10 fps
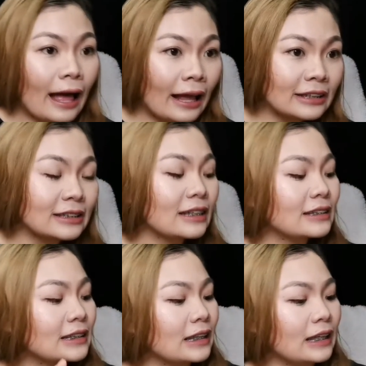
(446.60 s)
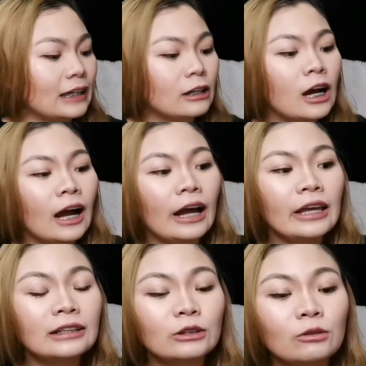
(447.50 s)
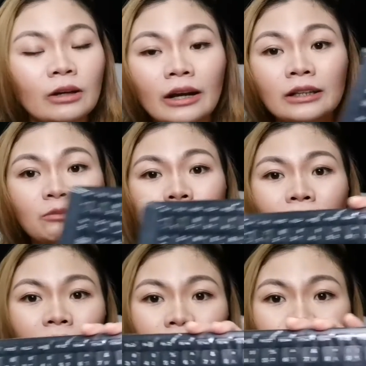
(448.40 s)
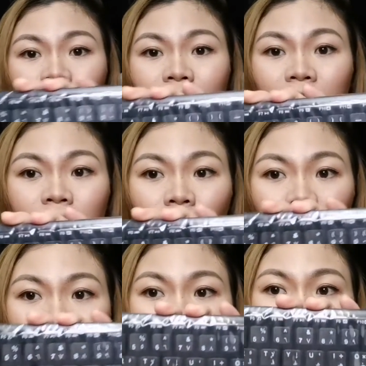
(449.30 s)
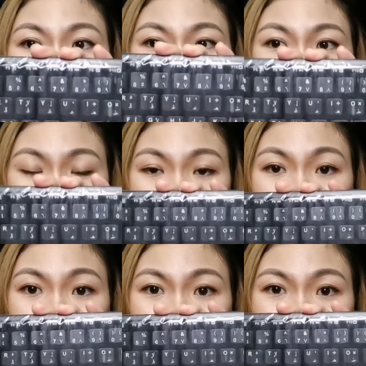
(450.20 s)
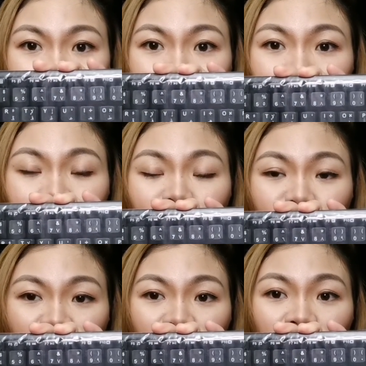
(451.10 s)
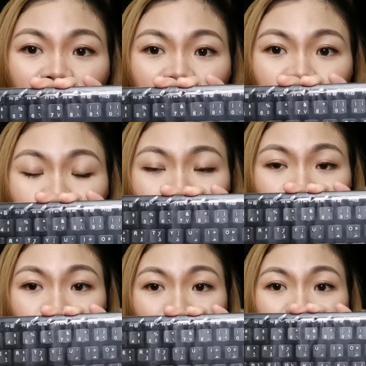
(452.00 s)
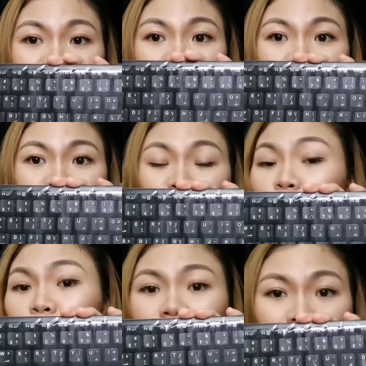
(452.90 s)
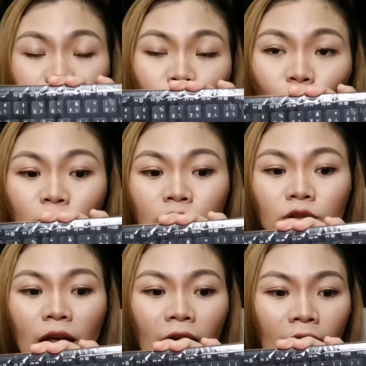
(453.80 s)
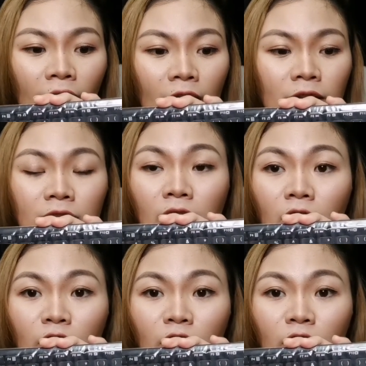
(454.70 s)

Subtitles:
as sleek. Ayan, so guys, papakita ko lang sa inyo ha. Same pa rin talaga siya as what you have on your old keyboards and